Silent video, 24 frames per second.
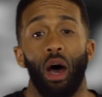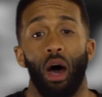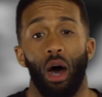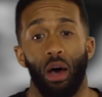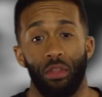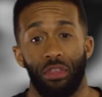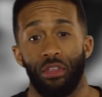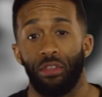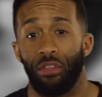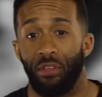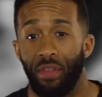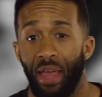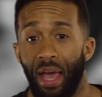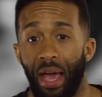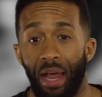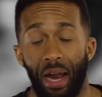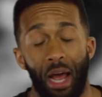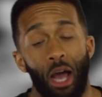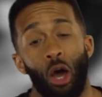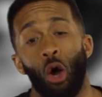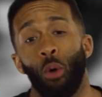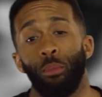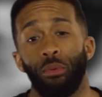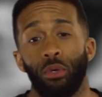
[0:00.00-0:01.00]
Other than that,
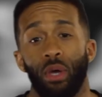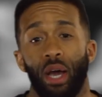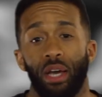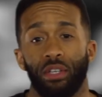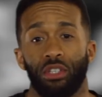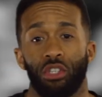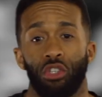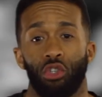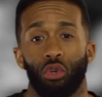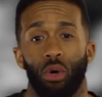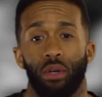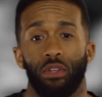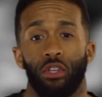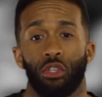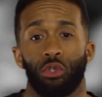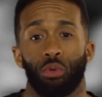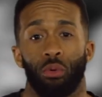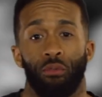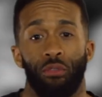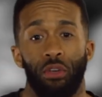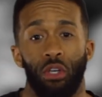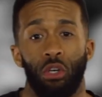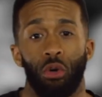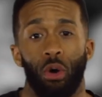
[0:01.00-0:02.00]
I hope you guys enjoyed this
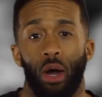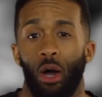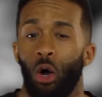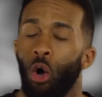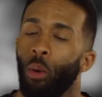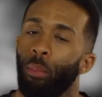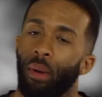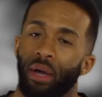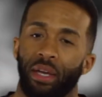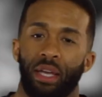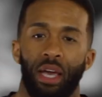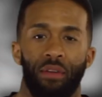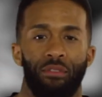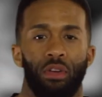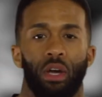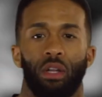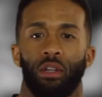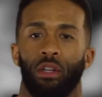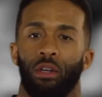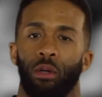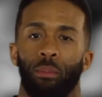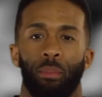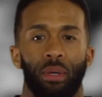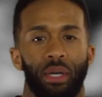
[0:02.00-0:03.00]
review. I hope I gave you a
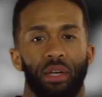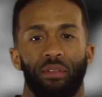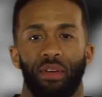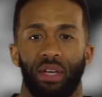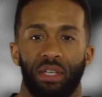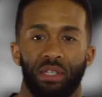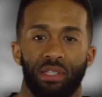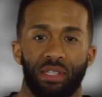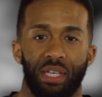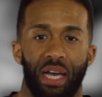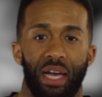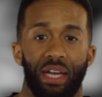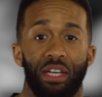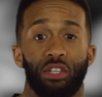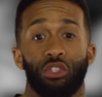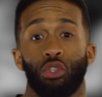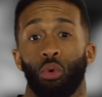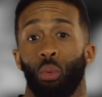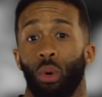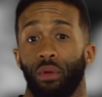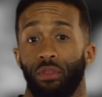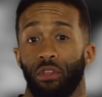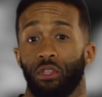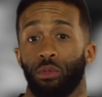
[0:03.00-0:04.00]
little bit of insight
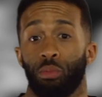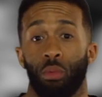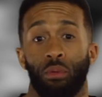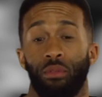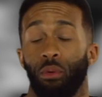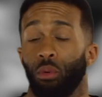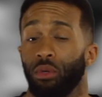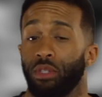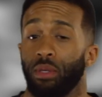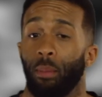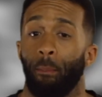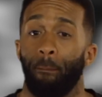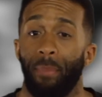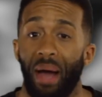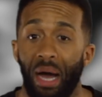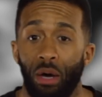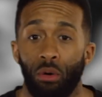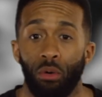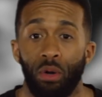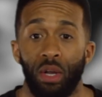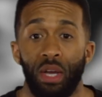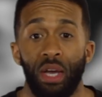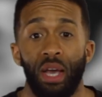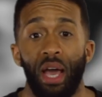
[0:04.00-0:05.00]
into what this movie was
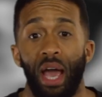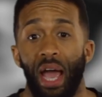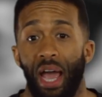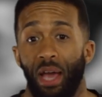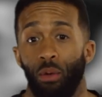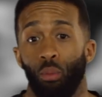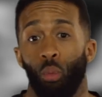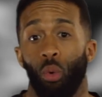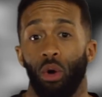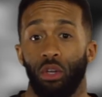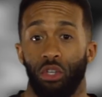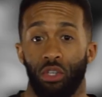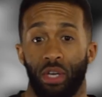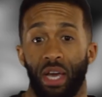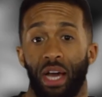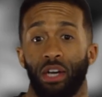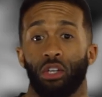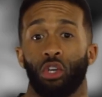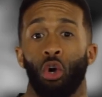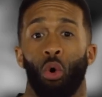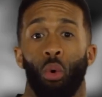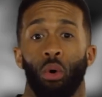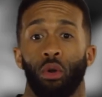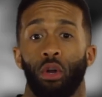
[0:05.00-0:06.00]
about and what you
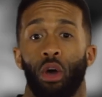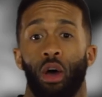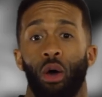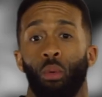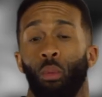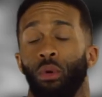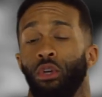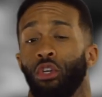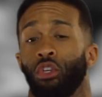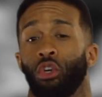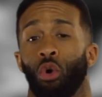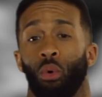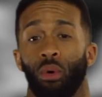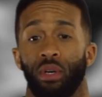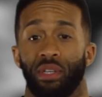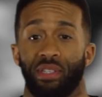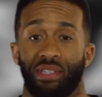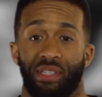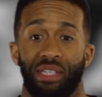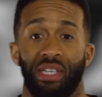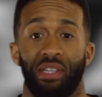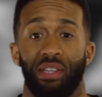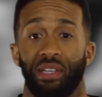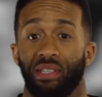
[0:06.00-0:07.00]
got going on when you're going to
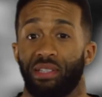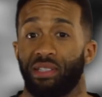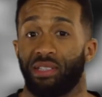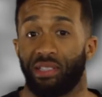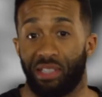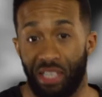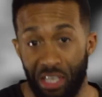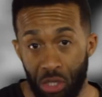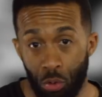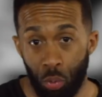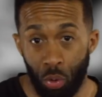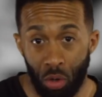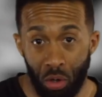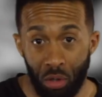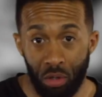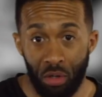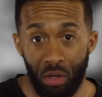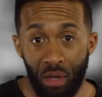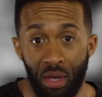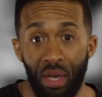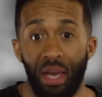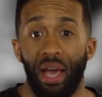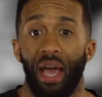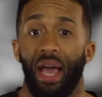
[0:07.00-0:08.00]
see this
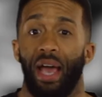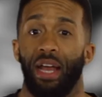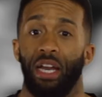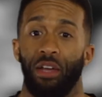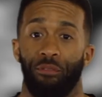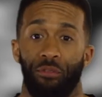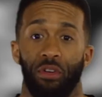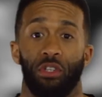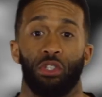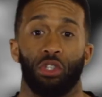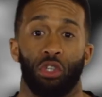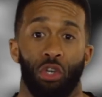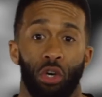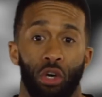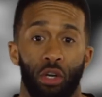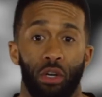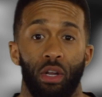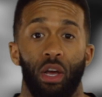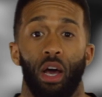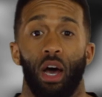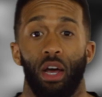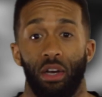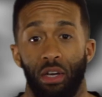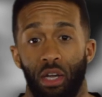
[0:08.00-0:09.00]
sequel and if it's
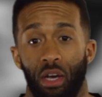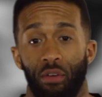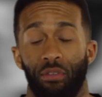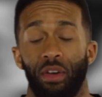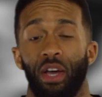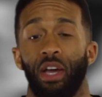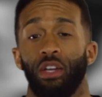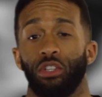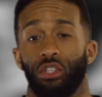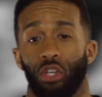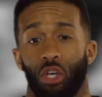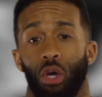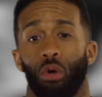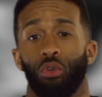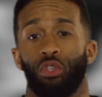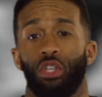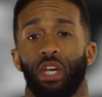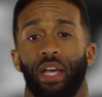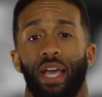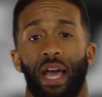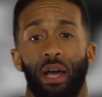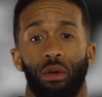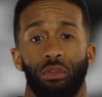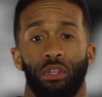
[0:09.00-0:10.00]
good enough to go
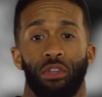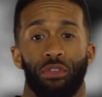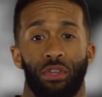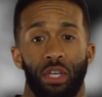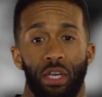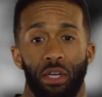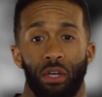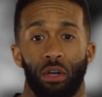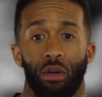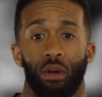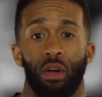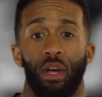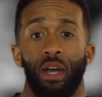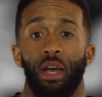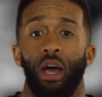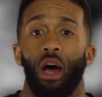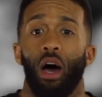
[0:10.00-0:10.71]
check out in the theater.